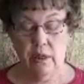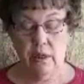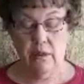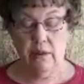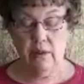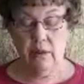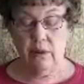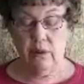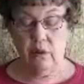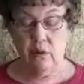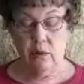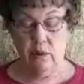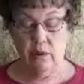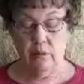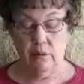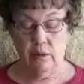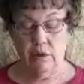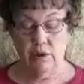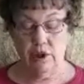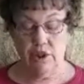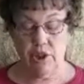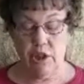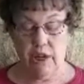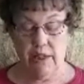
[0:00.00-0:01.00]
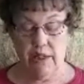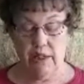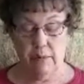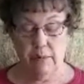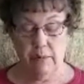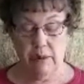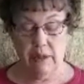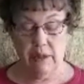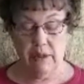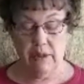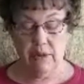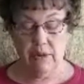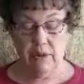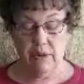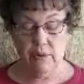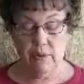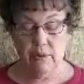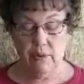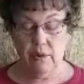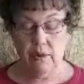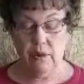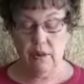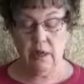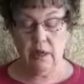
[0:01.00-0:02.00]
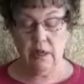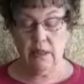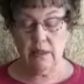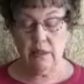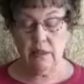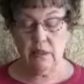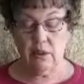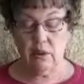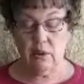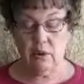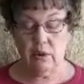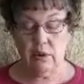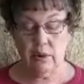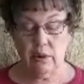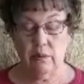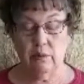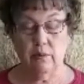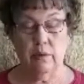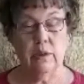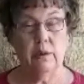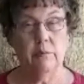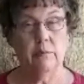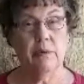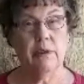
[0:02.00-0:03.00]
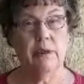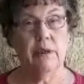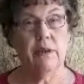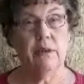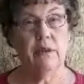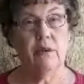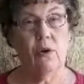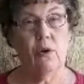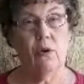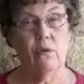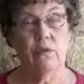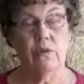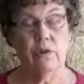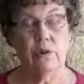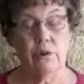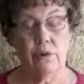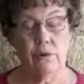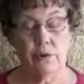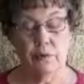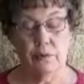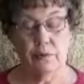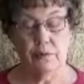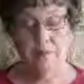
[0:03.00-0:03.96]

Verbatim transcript: the Lord will shine upon you, God's glory will appear over you.